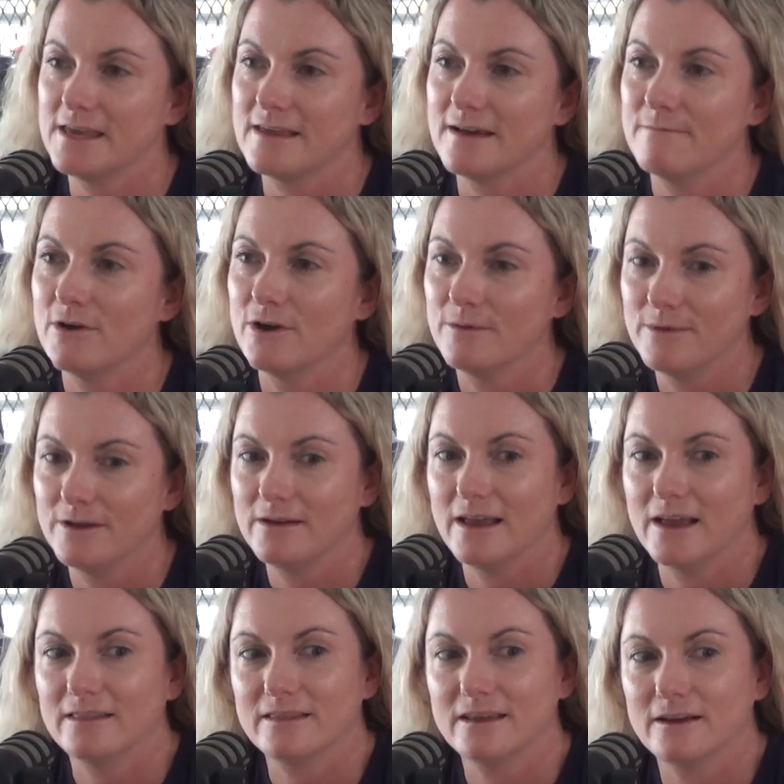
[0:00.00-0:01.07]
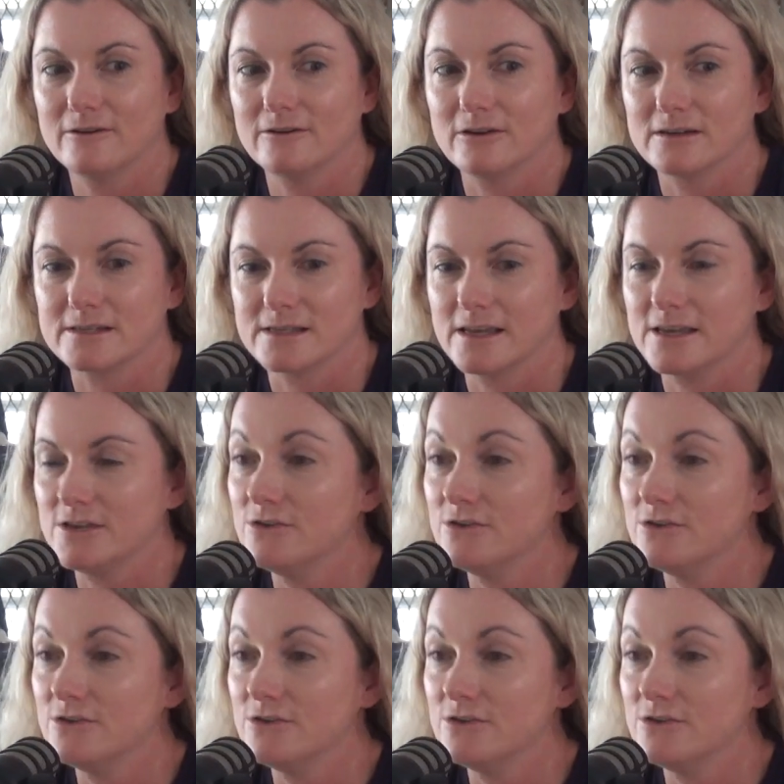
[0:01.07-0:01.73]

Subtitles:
that moment out there where I was like,